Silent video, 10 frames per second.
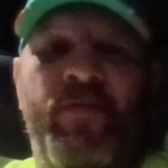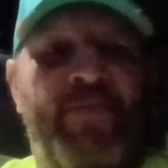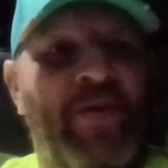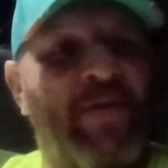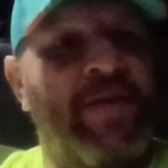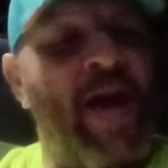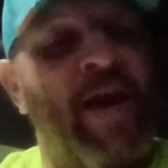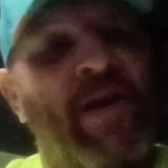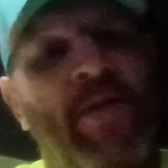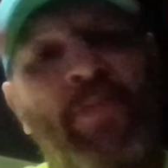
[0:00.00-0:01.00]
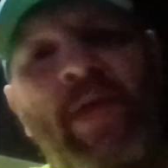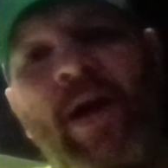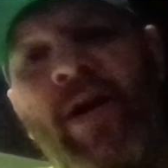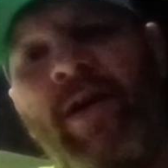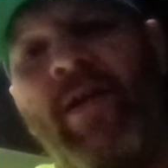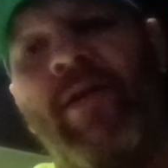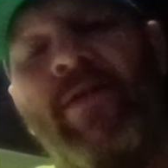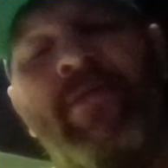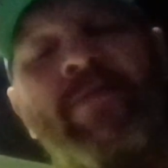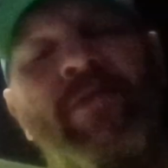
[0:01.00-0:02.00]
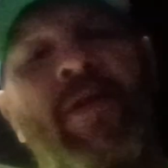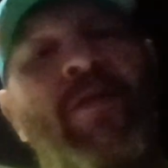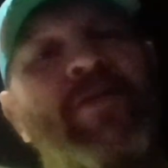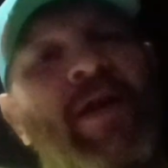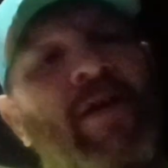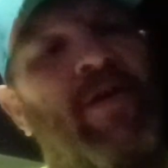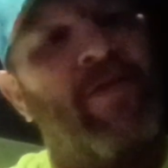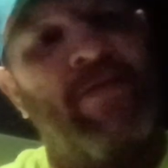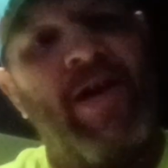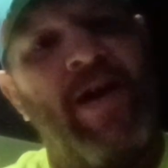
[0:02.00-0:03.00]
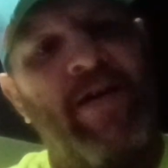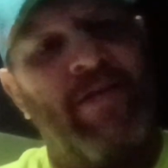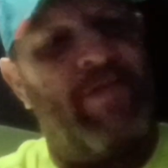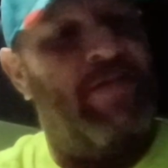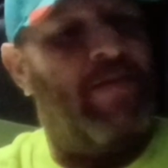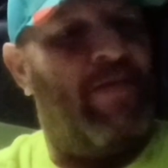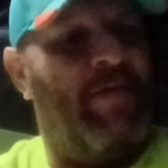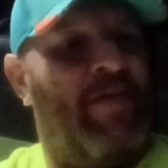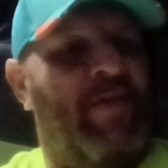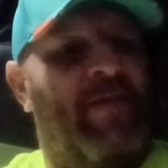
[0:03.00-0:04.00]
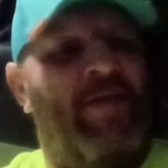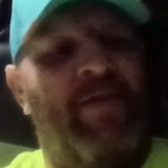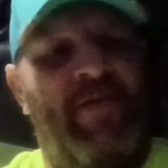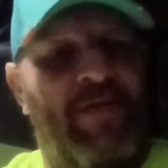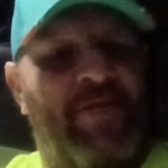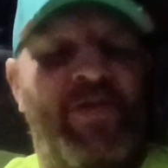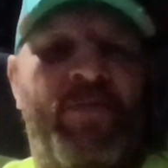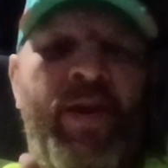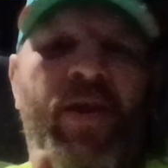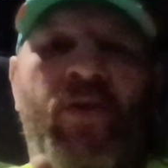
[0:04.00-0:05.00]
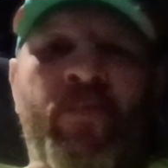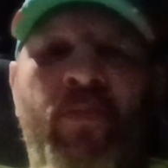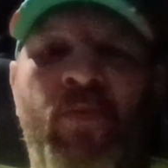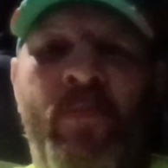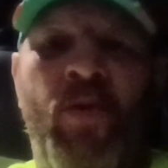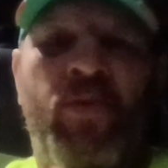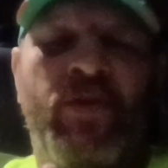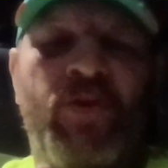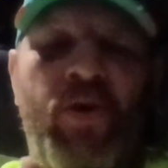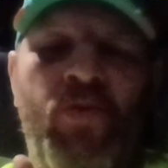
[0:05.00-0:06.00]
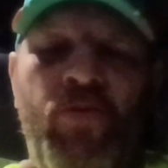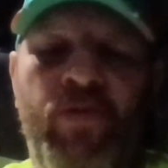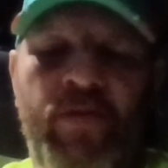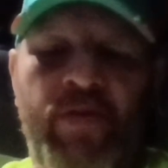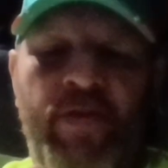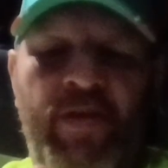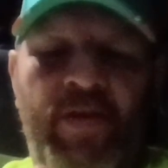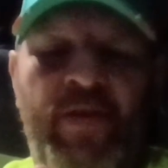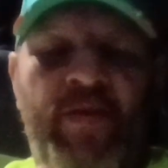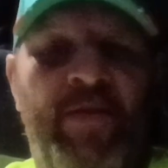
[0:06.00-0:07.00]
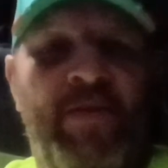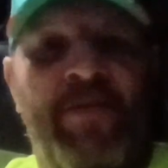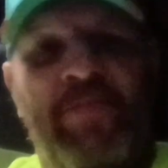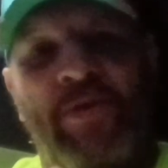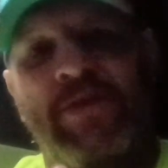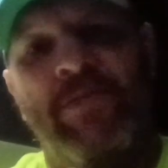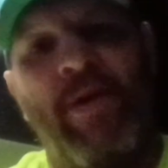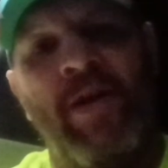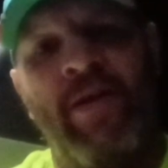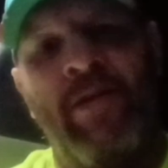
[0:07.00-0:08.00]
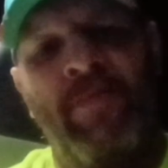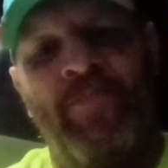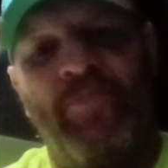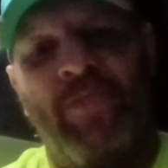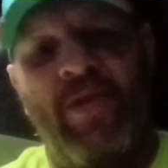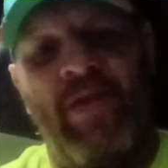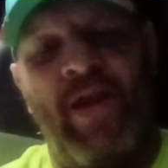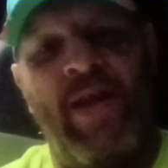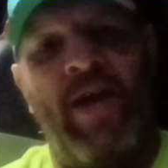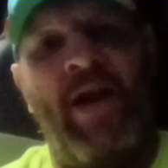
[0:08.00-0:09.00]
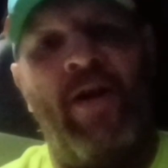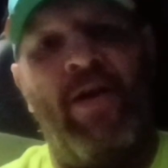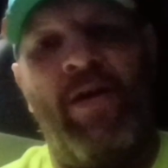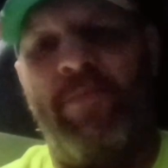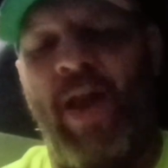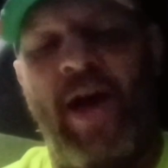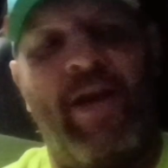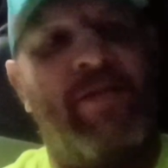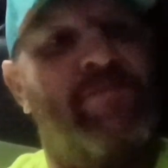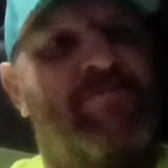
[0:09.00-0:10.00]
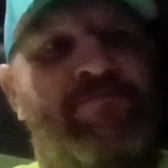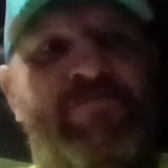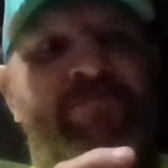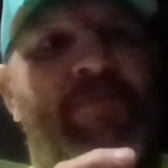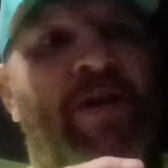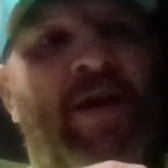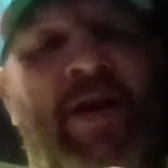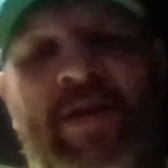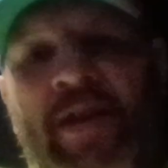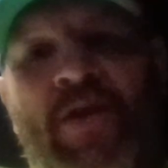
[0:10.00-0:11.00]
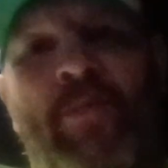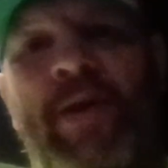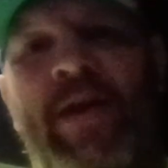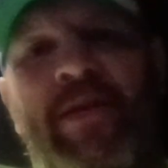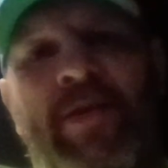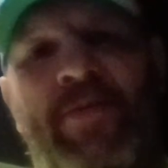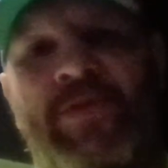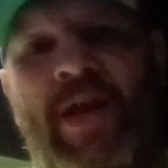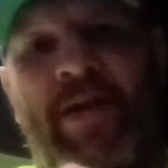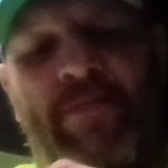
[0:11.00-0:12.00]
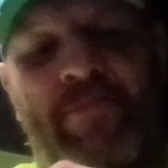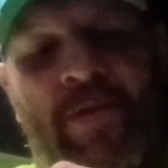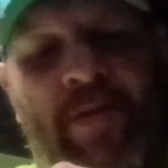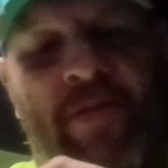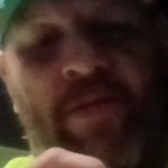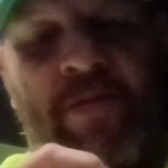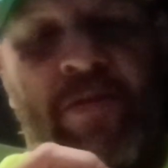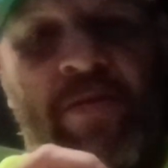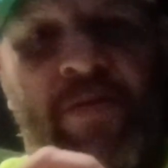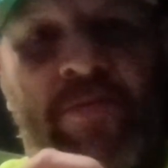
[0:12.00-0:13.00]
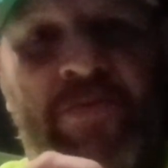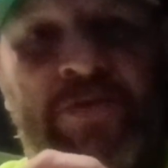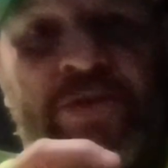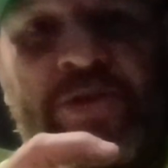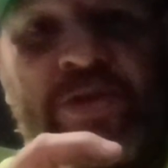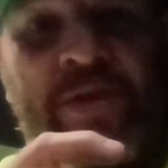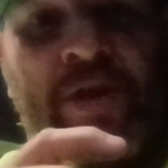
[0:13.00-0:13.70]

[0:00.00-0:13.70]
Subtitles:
Filled the tank up with air. I was like, all right. Took my little remote control, pushed the button, and it aired up like a little bit. It was like, shh,